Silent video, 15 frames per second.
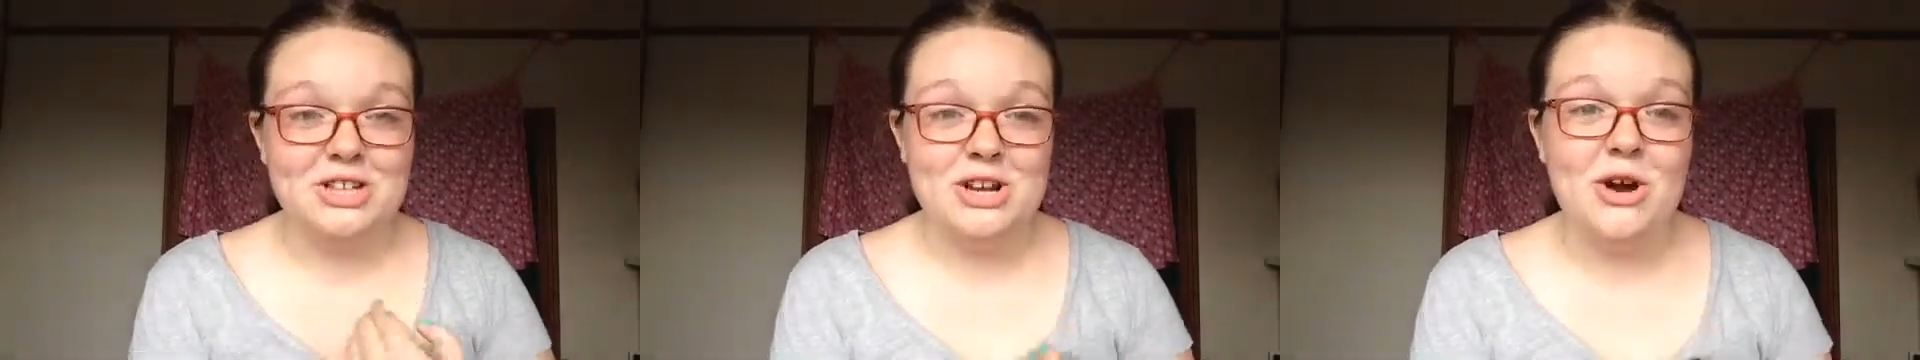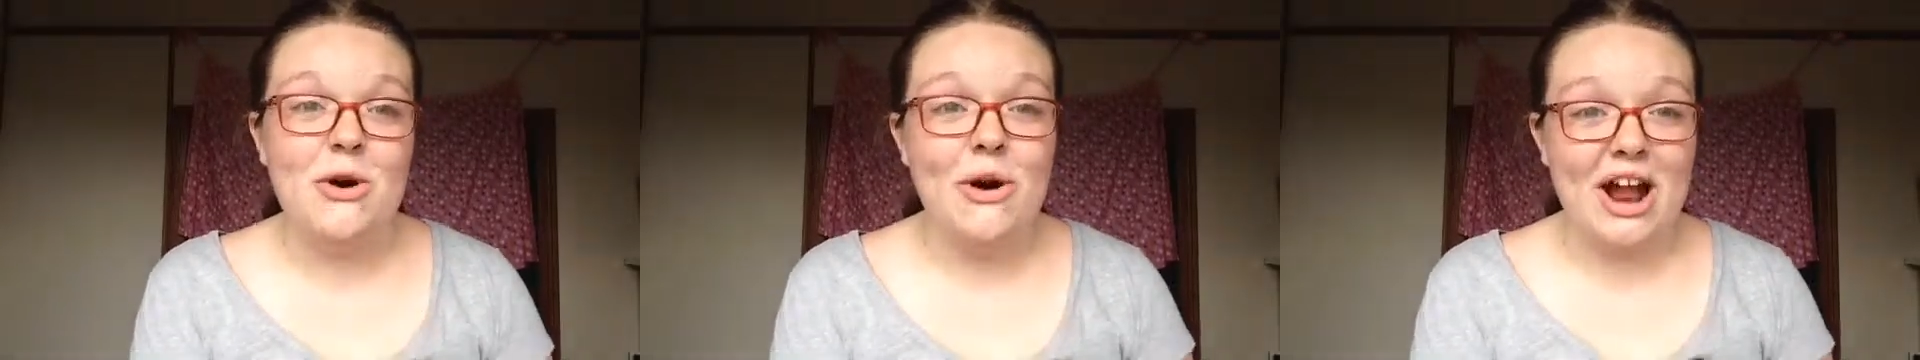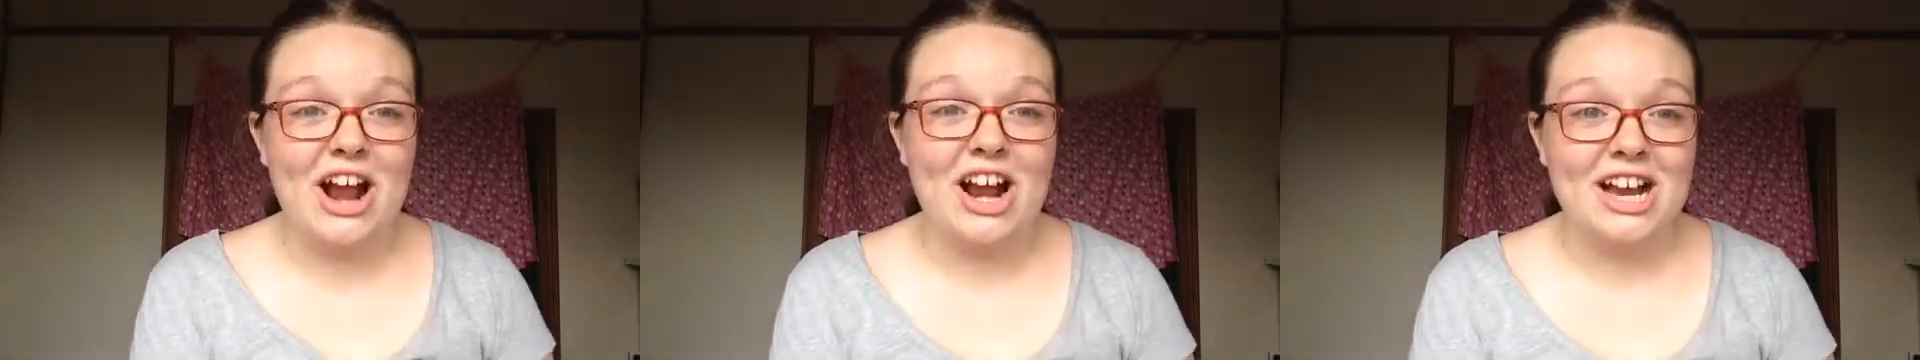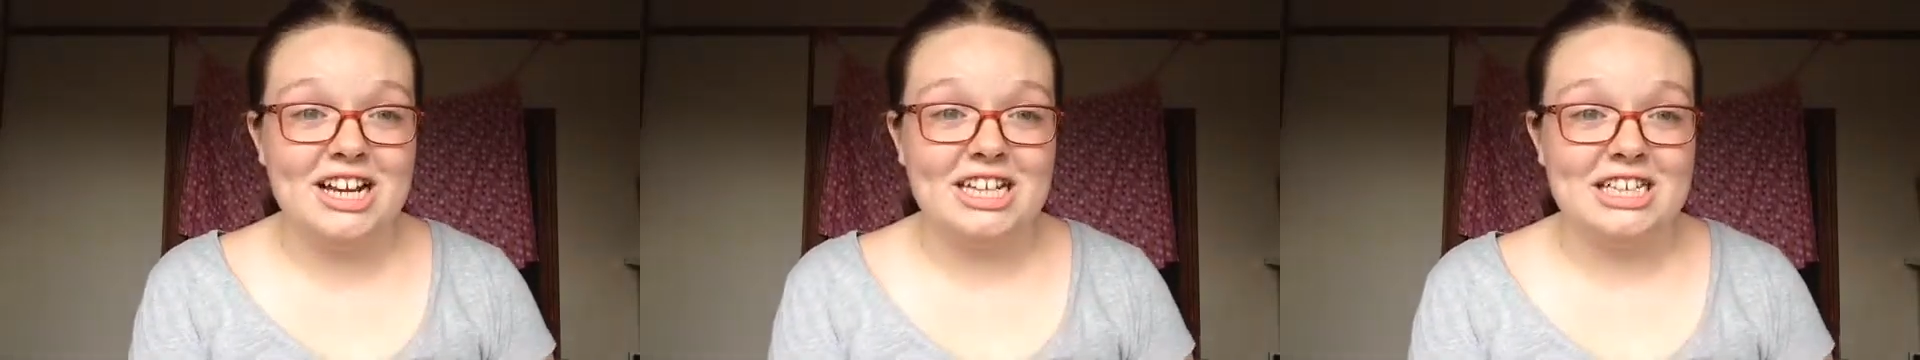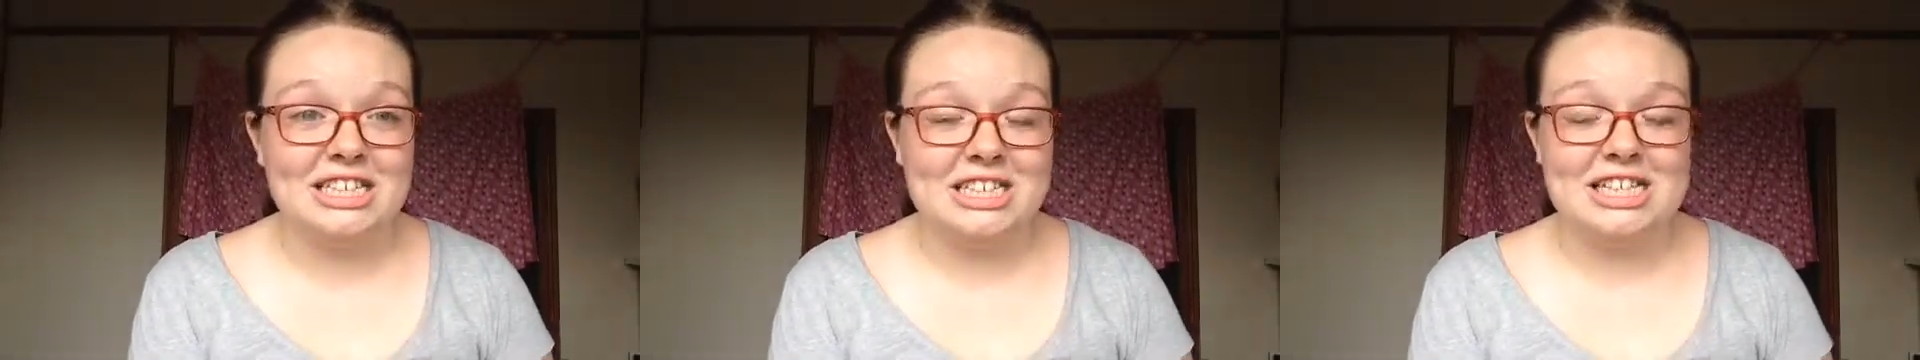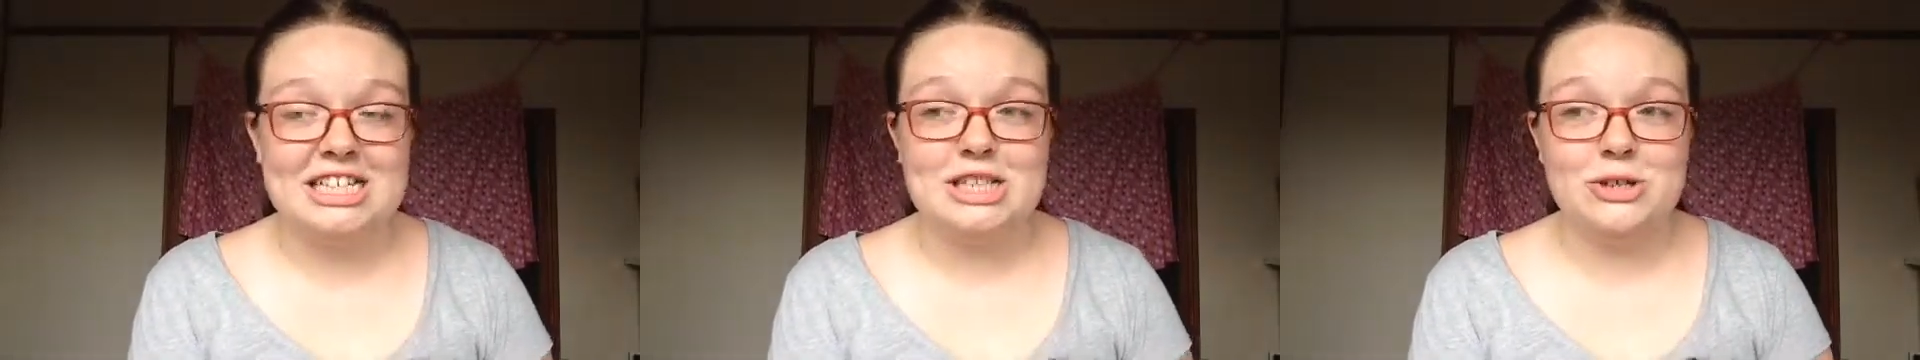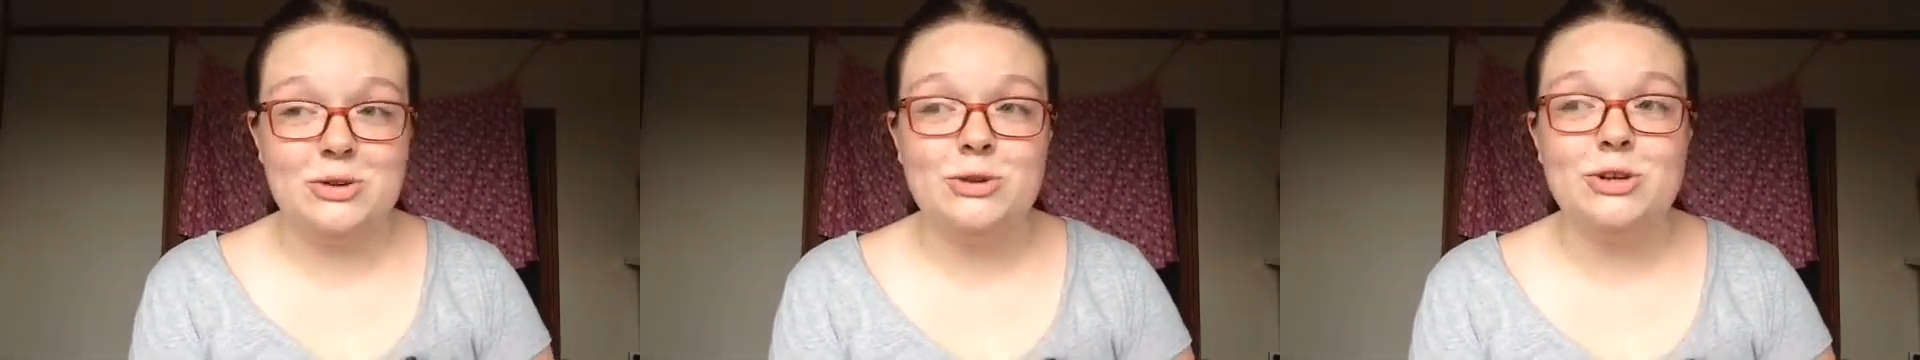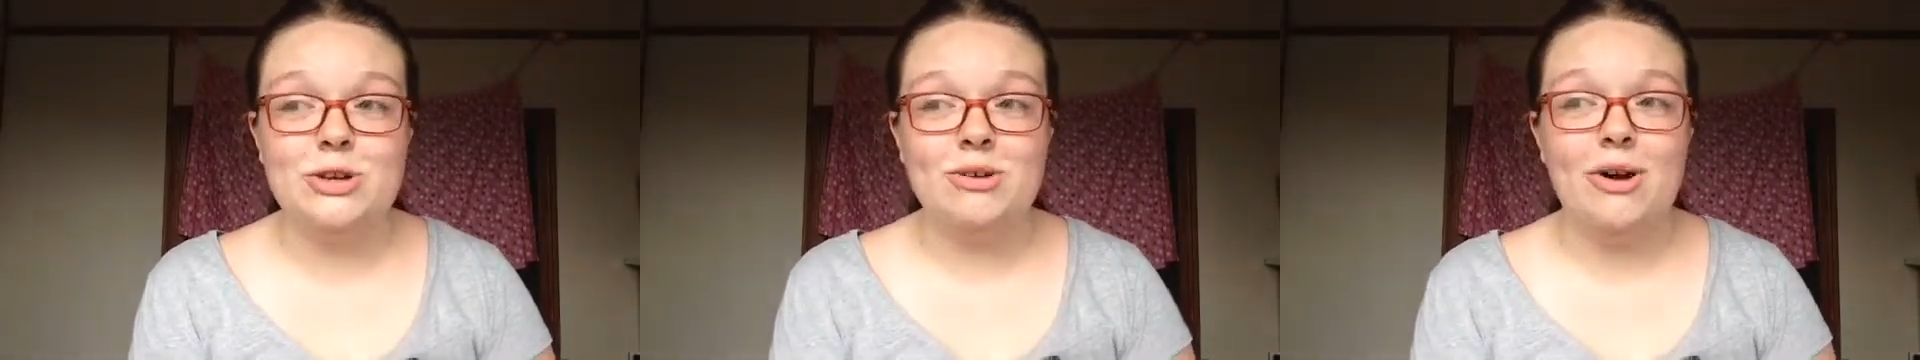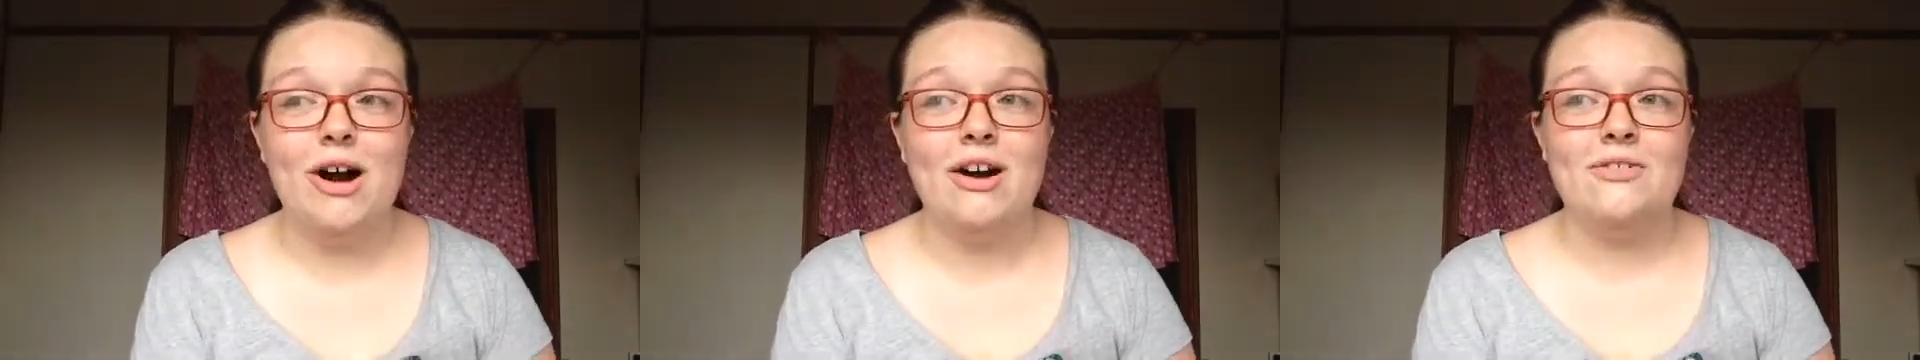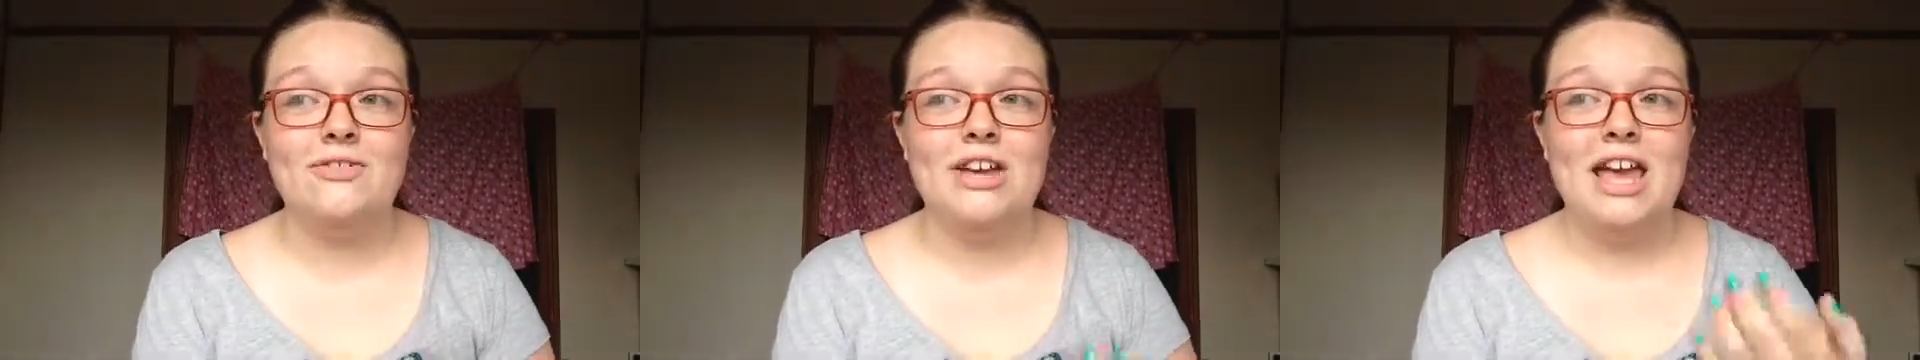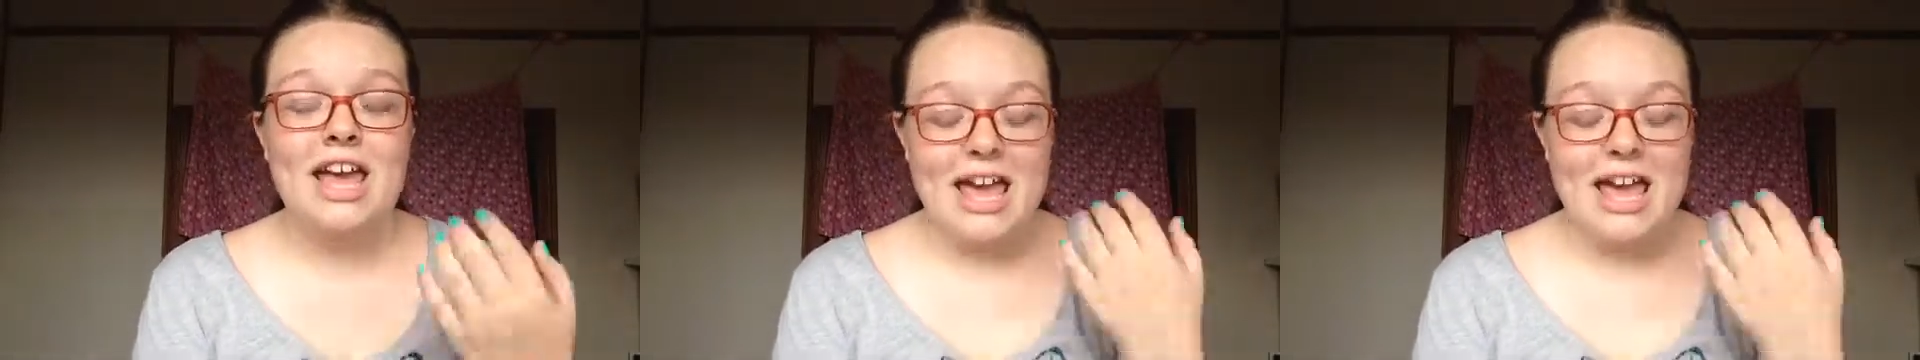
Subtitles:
no air conditioning to cool you off,